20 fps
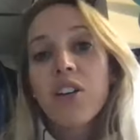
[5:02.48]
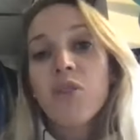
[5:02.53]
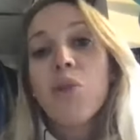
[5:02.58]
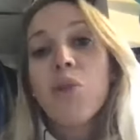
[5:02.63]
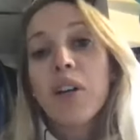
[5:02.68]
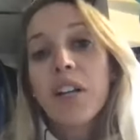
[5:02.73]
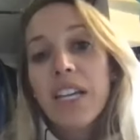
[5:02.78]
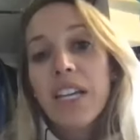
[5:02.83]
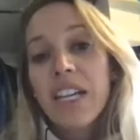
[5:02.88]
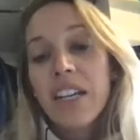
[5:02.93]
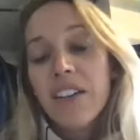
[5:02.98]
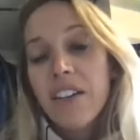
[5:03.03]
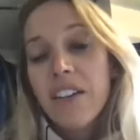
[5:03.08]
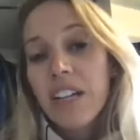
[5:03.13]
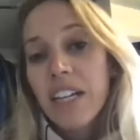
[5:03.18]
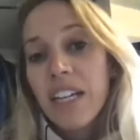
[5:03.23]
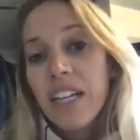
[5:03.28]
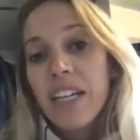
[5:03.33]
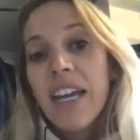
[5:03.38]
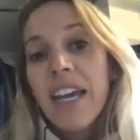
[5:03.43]
court
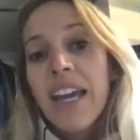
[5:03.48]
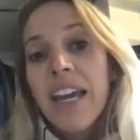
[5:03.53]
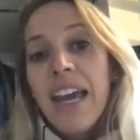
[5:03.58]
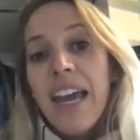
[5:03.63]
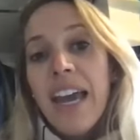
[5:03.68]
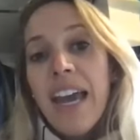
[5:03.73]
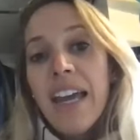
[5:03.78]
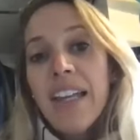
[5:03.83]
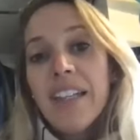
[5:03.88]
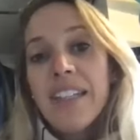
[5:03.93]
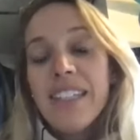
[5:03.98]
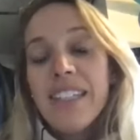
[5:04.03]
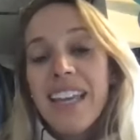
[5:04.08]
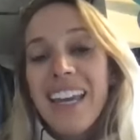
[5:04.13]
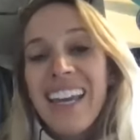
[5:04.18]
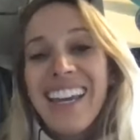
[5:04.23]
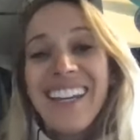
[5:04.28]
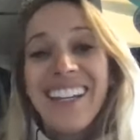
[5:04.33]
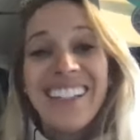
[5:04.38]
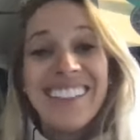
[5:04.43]
hearing, and
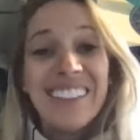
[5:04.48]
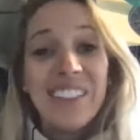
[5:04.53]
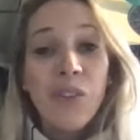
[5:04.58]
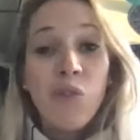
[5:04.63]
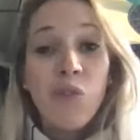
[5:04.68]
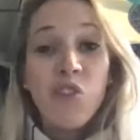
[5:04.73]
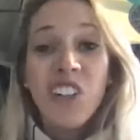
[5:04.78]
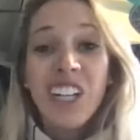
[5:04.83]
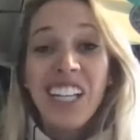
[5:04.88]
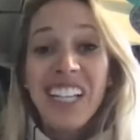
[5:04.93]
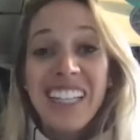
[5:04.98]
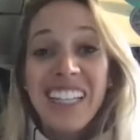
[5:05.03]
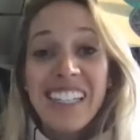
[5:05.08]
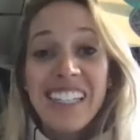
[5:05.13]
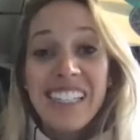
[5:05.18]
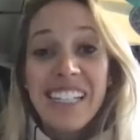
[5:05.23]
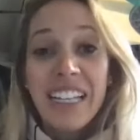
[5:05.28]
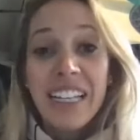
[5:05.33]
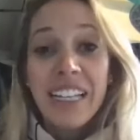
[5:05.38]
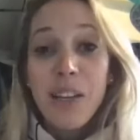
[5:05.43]
saying,
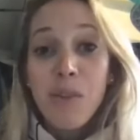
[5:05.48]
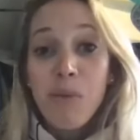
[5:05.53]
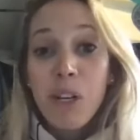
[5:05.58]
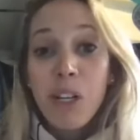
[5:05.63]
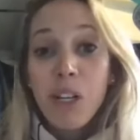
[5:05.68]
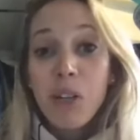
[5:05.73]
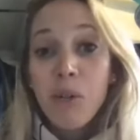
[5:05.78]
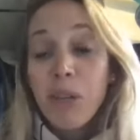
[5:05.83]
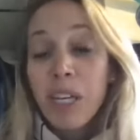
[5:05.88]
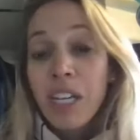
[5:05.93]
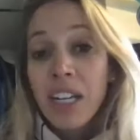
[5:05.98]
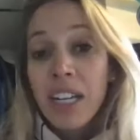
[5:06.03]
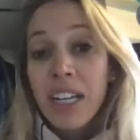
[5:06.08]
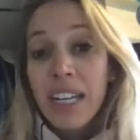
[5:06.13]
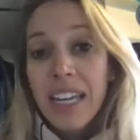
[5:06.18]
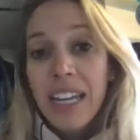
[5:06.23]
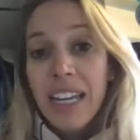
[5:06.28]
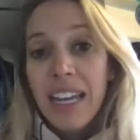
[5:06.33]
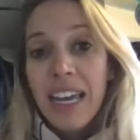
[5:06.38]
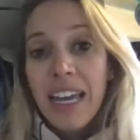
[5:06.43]
realistically, when are we going to
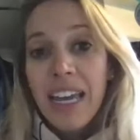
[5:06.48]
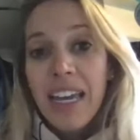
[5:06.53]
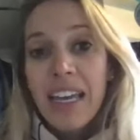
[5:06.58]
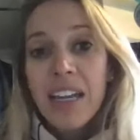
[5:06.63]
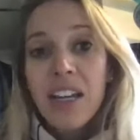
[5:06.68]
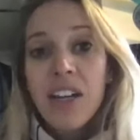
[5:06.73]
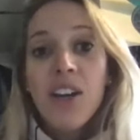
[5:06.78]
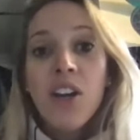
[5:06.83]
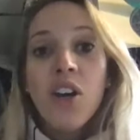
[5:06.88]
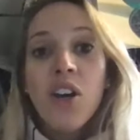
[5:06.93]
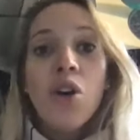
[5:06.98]
get in?